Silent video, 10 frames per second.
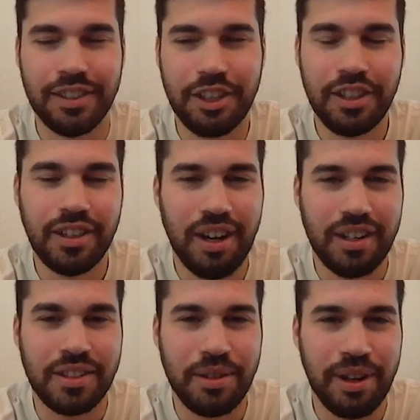Good luck
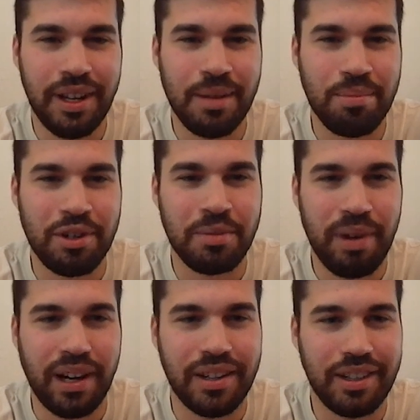to any
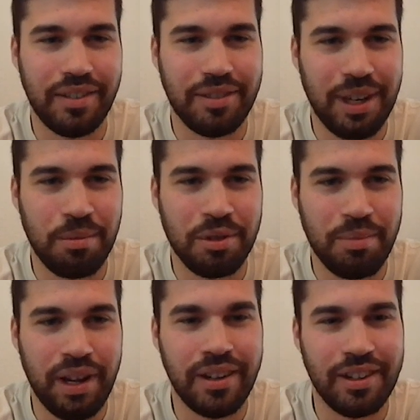prospective double
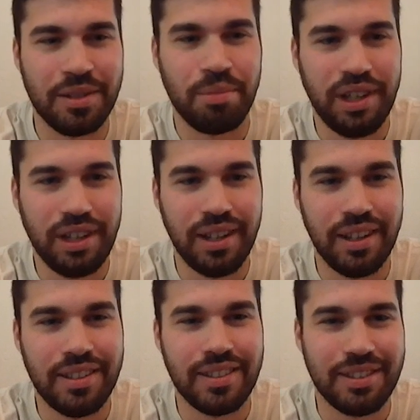spenders,
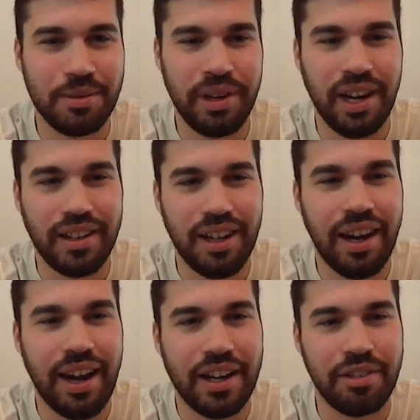because we got a lot of
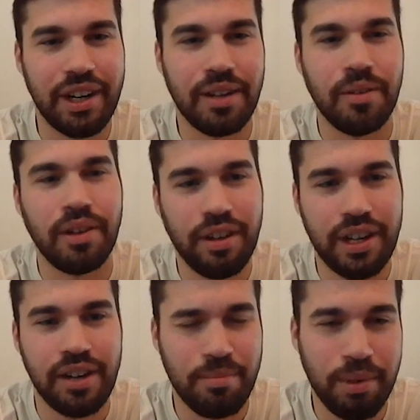hash rate going on
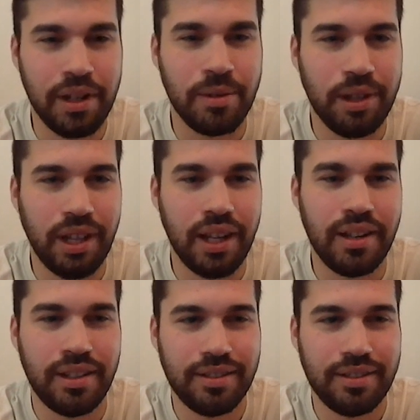here in Bitcoin land.
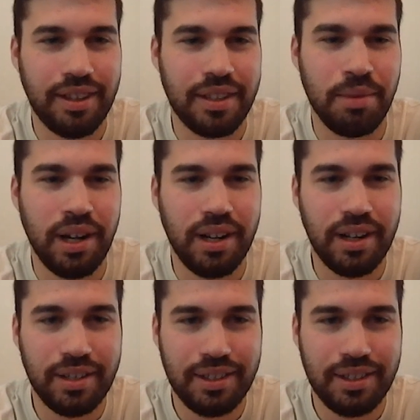That's about it.